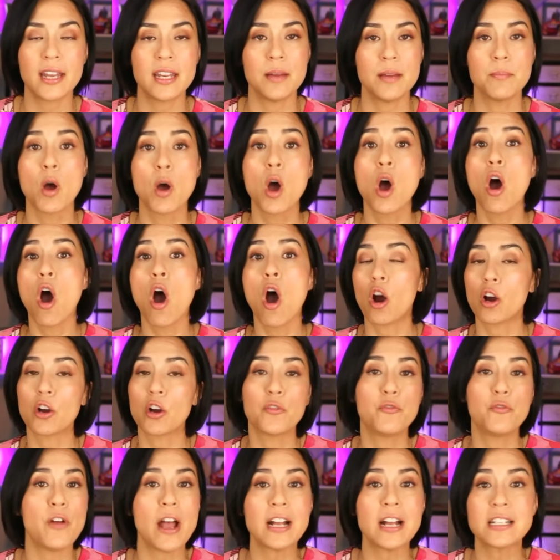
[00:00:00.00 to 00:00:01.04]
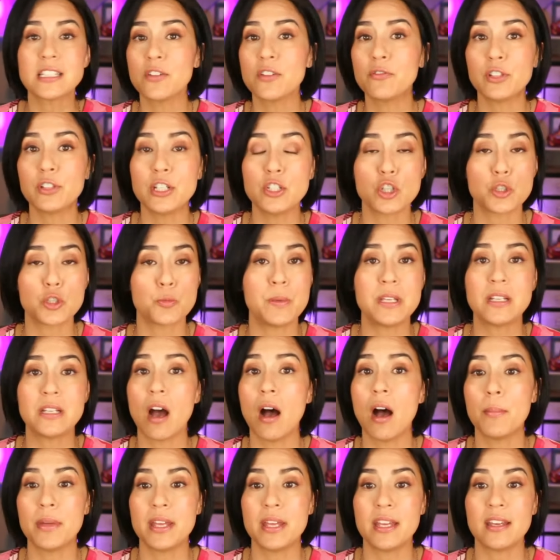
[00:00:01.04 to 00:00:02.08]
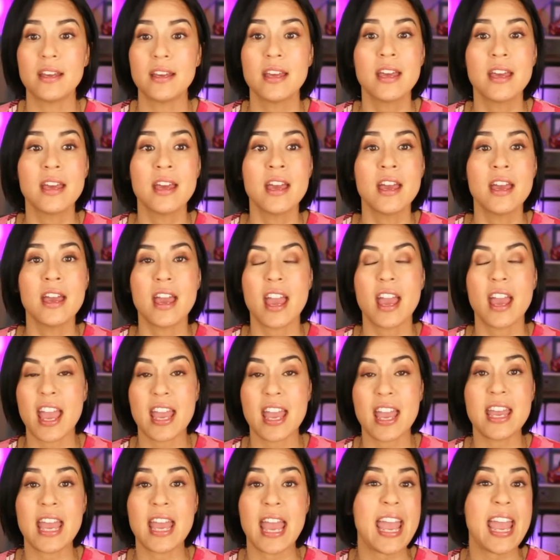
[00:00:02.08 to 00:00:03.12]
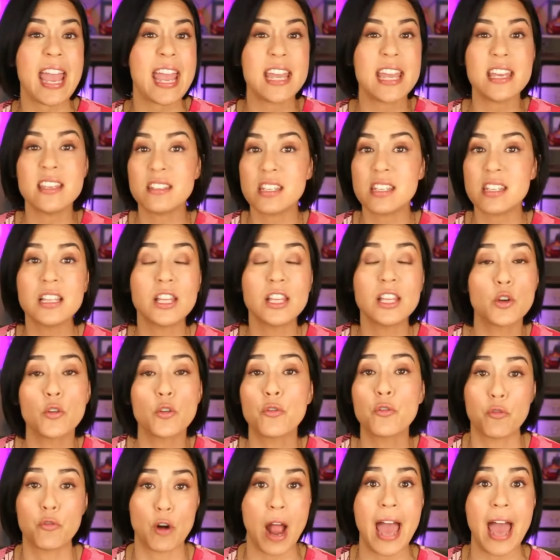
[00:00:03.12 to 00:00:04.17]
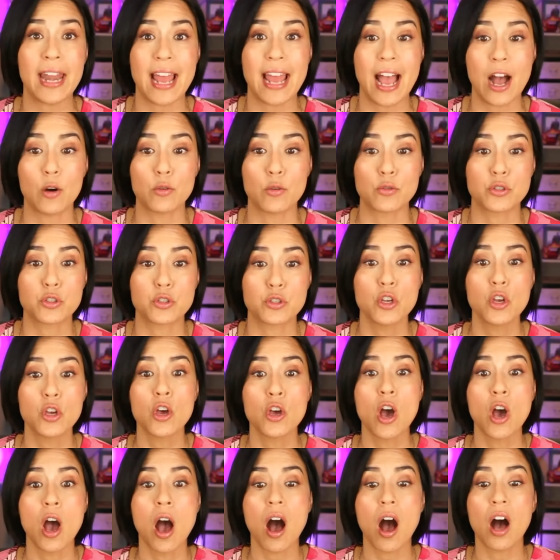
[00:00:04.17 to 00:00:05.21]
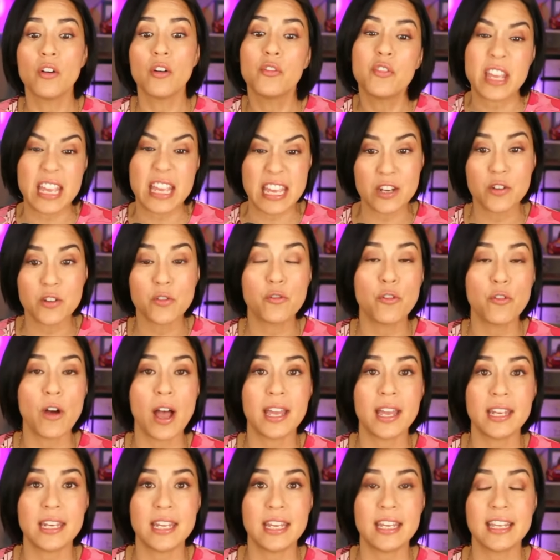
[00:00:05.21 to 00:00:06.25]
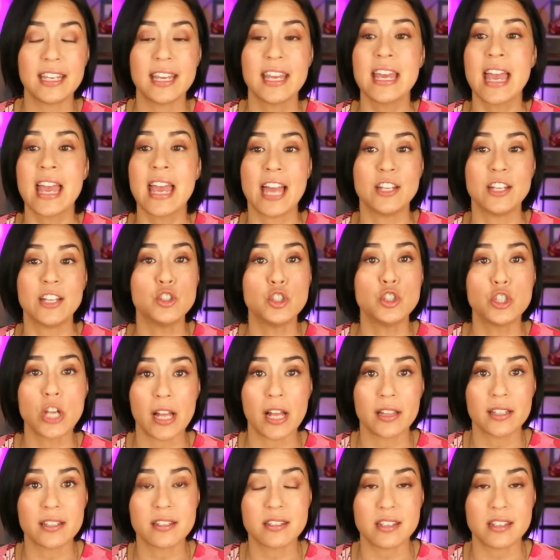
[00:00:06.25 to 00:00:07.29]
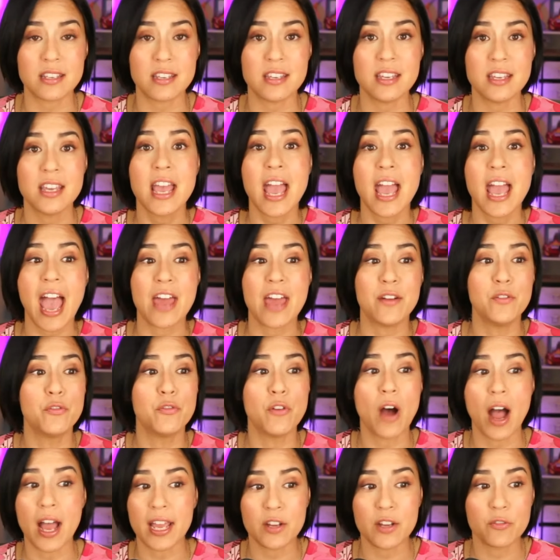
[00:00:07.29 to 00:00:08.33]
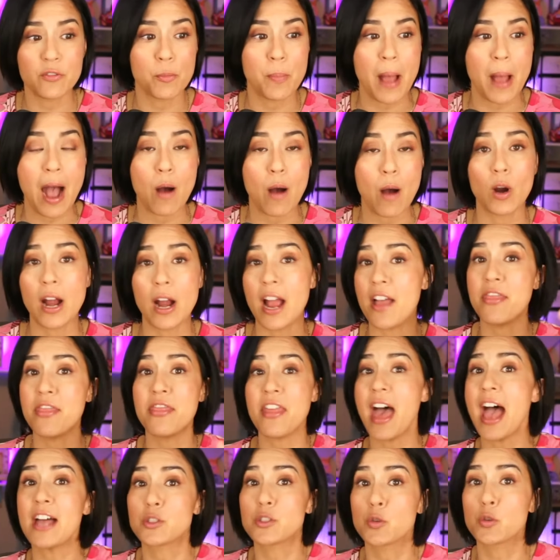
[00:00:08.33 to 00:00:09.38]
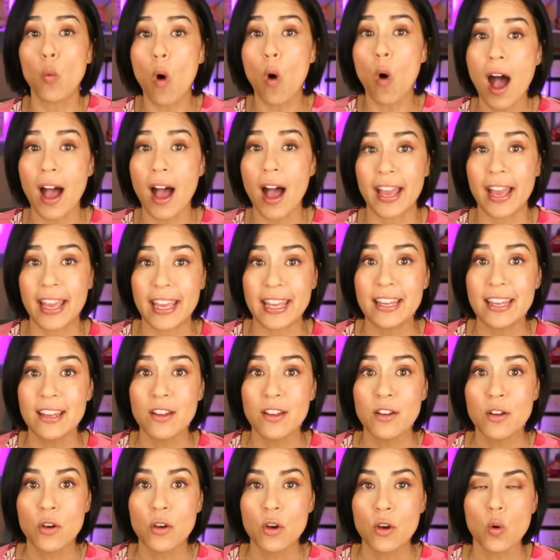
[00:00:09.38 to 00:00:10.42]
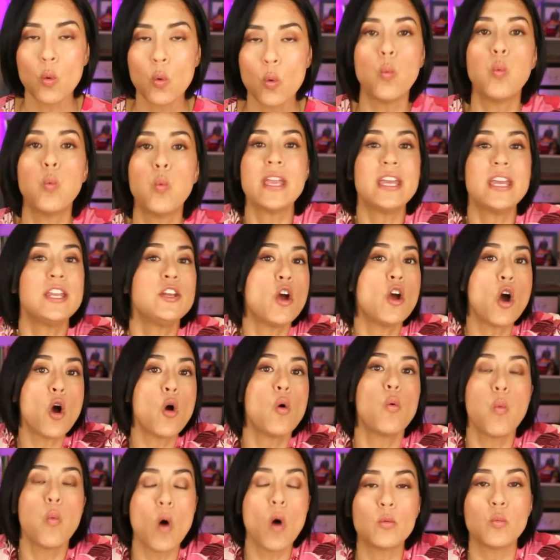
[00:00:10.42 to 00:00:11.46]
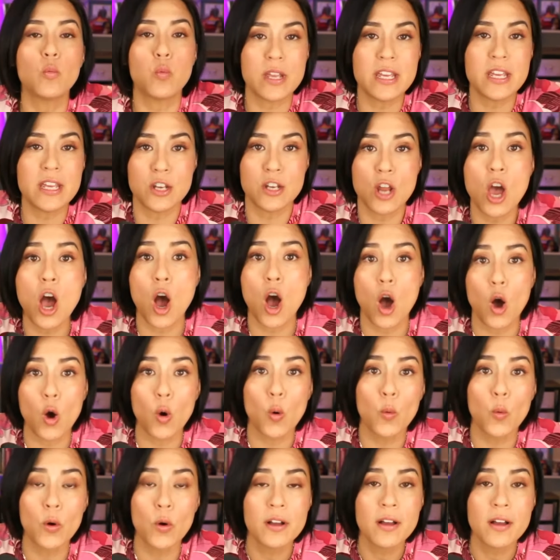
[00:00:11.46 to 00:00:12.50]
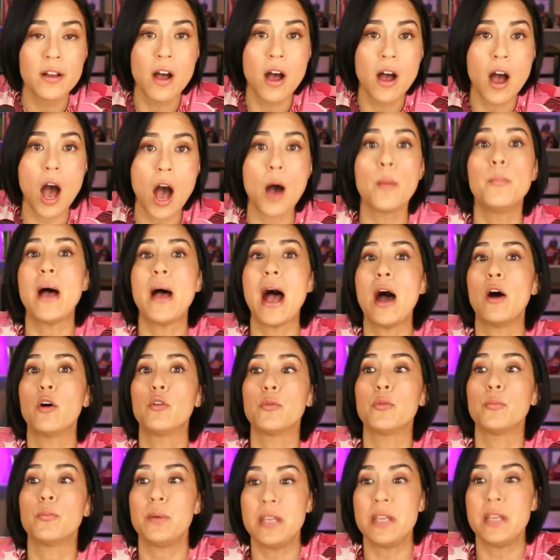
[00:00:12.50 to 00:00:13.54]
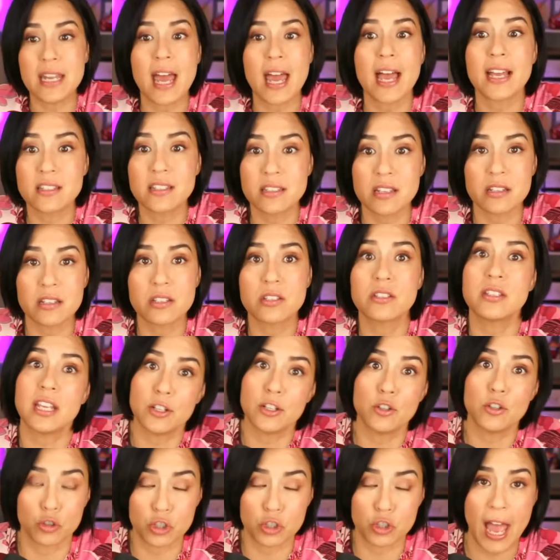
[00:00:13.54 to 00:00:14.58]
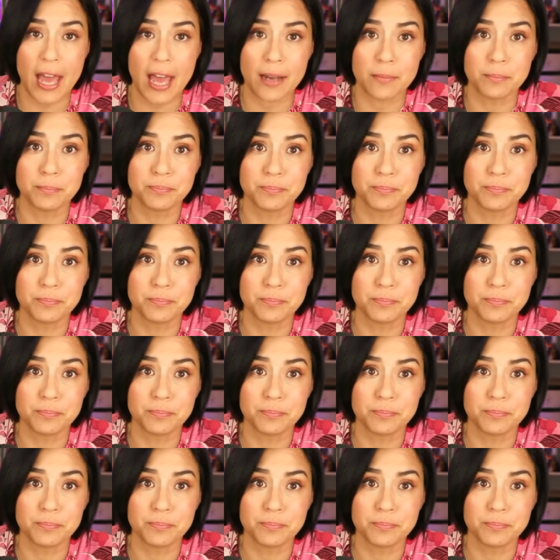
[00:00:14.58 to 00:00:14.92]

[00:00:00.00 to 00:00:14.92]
him are effectively just becoming a hazy little frat house of infighting and jealousy and vying for power. And that's why we know what we know about Pete Hegseth's signal chat,